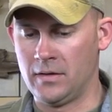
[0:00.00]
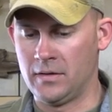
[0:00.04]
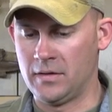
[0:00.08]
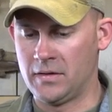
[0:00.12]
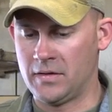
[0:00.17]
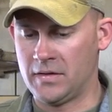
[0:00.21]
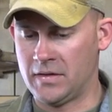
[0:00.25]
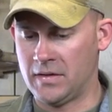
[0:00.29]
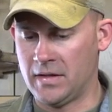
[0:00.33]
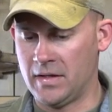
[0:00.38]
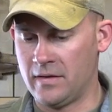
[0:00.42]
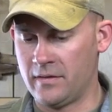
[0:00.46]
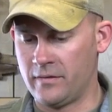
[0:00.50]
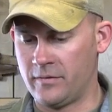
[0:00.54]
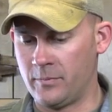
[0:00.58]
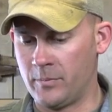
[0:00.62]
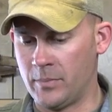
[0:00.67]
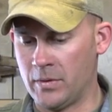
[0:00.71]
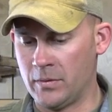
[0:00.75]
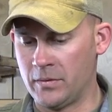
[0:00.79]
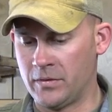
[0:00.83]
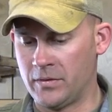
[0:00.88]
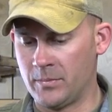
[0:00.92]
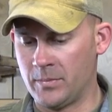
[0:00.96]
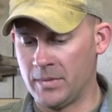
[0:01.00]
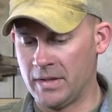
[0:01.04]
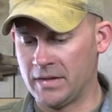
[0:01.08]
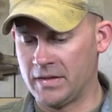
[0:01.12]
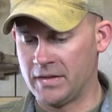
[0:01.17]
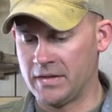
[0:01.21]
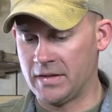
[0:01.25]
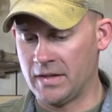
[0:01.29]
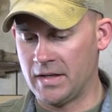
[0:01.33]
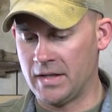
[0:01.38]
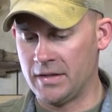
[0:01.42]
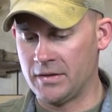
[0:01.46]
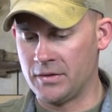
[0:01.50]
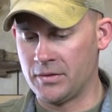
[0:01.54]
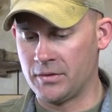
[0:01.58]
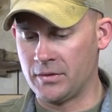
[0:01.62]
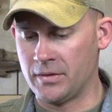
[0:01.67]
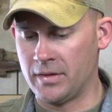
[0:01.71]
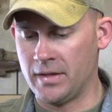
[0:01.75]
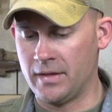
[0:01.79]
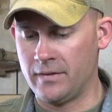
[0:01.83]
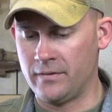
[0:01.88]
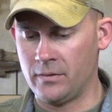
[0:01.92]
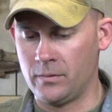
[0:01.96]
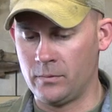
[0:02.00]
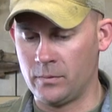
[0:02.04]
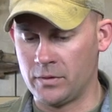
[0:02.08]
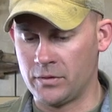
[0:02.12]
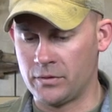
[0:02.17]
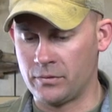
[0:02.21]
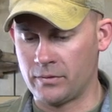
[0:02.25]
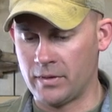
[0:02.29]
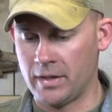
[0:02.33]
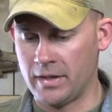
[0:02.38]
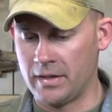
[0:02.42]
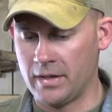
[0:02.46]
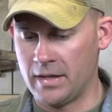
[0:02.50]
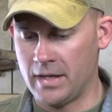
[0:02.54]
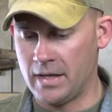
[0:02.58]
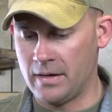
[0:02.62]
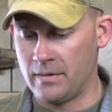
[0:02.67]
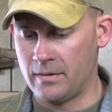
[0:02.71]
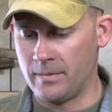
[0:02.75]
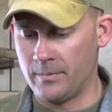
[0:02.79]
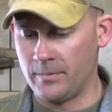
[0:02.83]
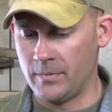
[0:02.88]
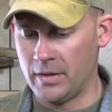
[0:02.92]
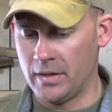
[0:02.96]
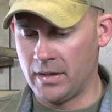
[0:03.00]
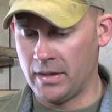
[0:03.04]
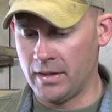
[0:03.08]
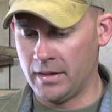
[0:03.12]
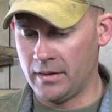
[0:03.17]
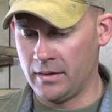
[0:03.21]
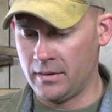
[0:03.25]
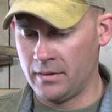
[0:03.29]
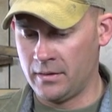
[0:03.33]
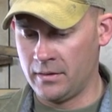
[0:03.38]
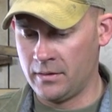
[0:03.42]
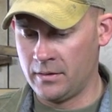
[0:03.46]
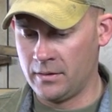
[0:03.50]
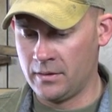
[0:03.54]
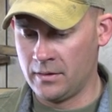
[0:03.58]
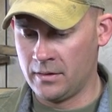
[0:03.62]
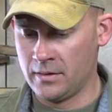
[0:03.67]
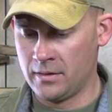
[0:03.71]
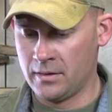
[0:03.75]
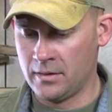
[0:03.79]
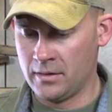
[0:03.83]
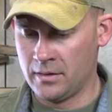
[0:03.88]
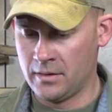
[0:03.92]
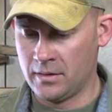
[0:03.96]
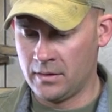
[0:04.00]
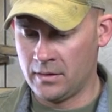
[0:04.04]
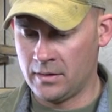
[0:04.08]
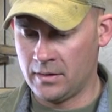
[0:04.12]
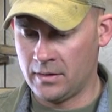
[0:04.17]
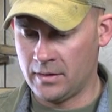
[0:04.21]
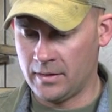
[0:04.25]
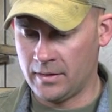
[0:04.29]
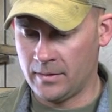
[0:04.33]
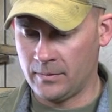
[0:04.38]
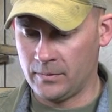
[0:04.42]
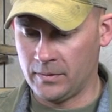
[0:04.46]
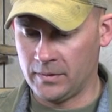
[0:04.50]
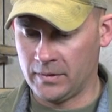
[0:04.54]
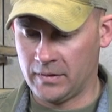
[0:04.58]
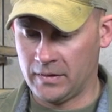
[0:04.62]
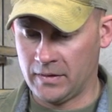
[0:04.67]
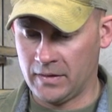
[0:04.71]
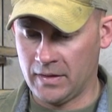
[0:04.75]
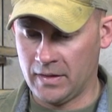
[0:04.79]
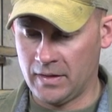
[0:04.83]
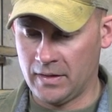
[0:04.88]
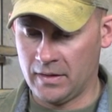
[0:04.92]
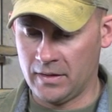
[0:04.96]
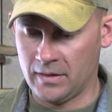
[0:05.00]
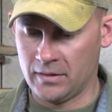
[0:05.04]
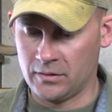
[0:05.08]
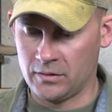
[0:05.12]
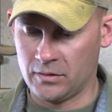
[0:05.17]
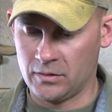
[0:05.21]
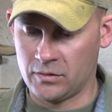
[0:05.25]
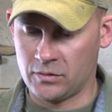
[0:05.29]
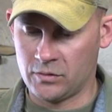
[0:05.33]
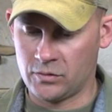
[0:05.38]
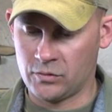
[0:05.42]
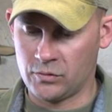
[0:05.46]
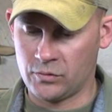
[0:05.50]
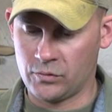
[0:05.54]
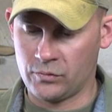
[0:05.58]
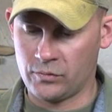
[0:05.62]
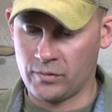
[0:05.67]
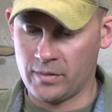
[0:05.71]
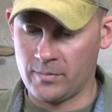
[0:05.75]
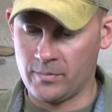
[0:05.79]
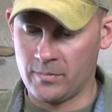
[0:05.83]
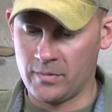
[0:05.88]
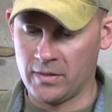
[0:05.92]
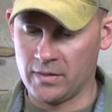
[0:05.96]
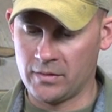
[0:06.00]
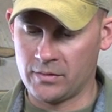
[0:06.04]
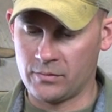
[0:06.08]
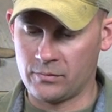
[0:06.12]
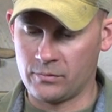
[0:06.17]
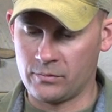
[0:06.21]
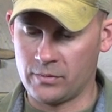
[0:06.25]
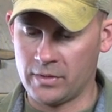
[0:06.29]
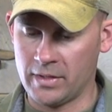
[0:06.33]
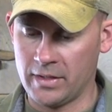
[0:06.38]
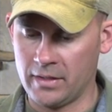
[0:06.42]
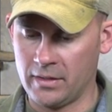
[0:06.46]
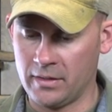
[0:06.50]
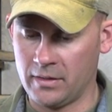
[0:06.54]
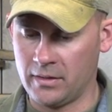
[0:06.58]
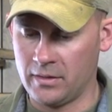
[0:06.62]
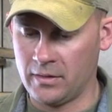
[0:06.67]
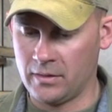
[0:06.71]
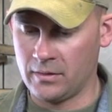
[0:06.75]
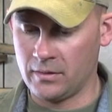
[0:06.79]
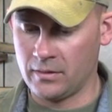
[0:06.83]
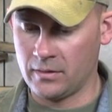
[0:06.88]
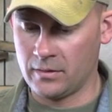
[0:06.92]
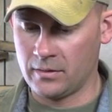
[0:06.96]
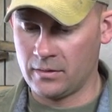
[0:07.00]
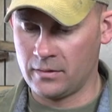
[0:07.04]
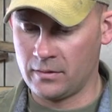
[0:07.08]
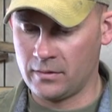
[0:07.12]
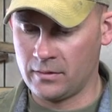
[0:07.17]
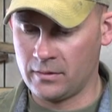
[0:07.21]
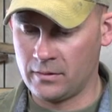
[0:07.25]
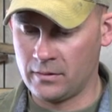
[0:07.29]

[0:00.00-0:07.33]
see if both of my sides are even, which right now I'm not. I want to take and just trim this right here